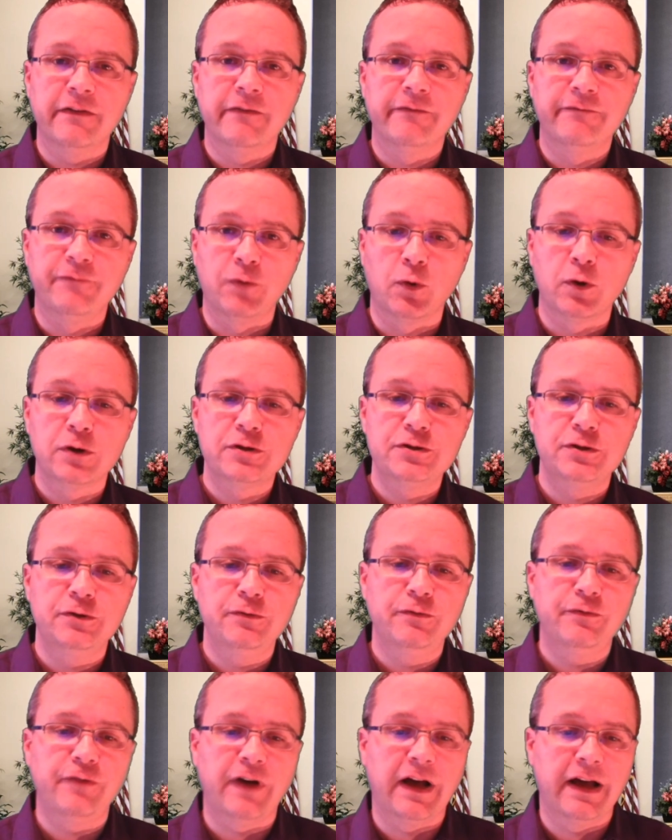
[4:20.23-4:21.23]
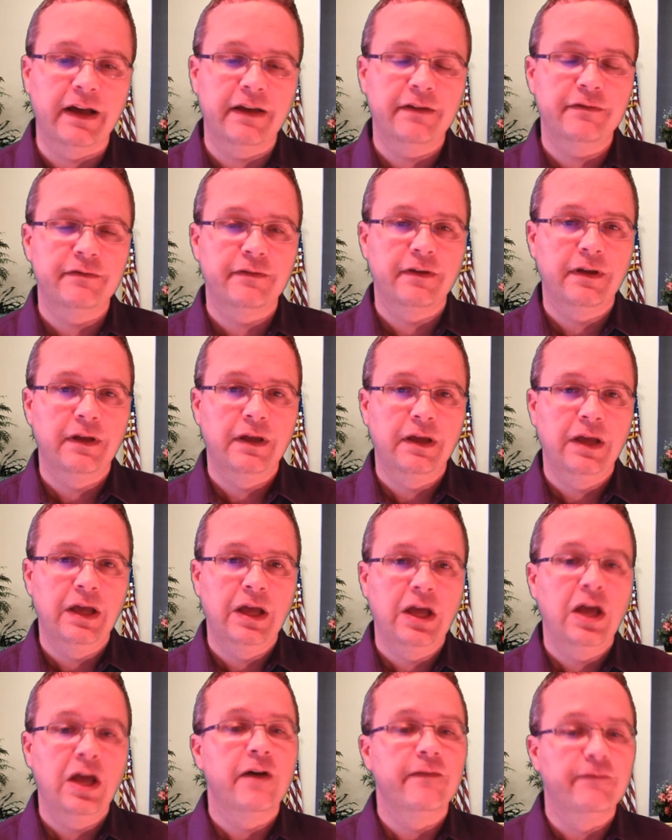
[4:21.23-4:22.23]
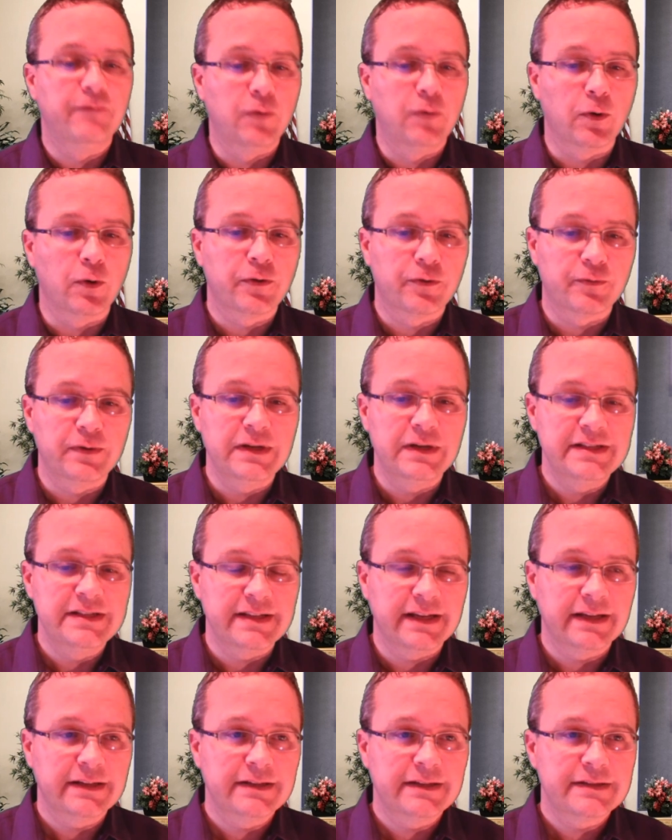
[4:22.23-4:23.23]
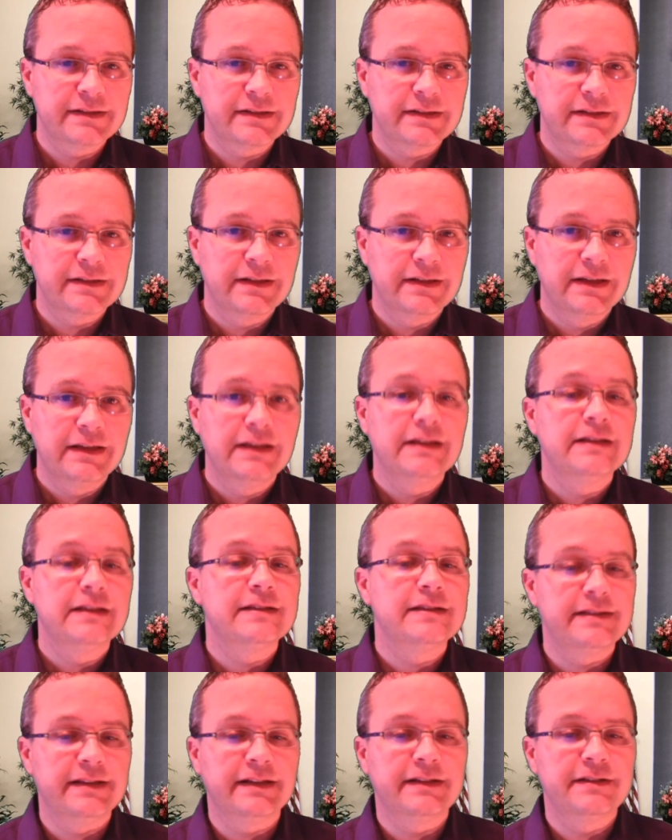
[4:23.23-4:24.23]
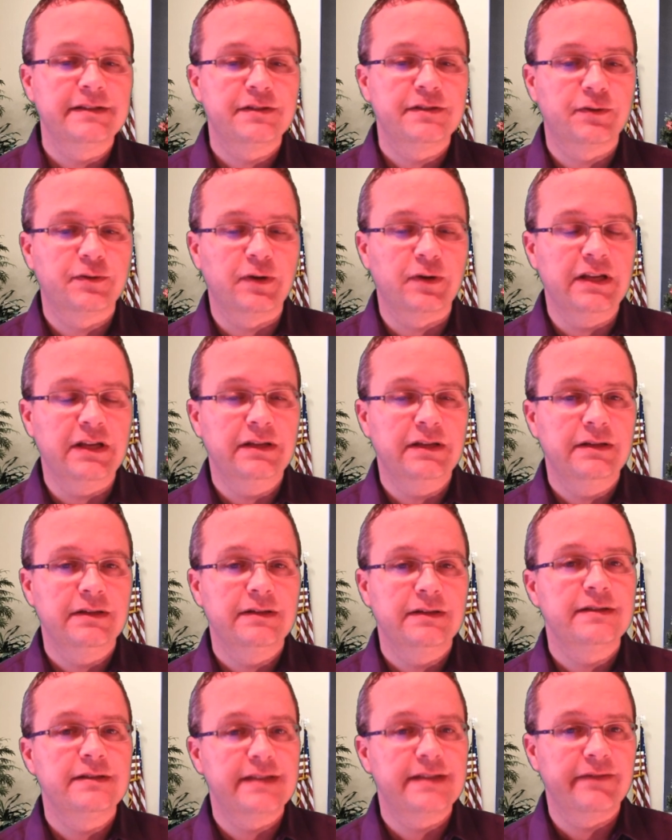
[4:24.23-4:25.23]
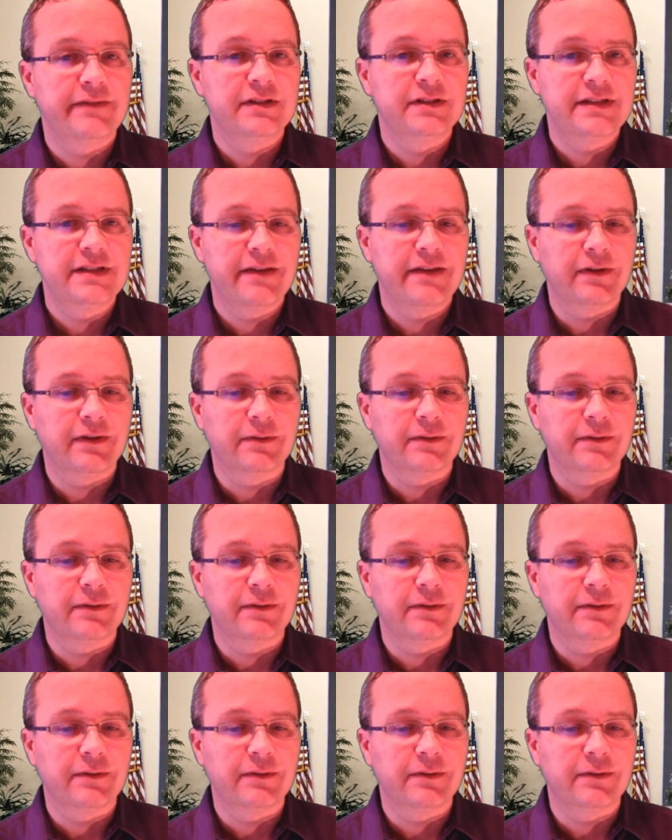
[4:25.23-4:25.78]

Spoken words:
425-436-6377.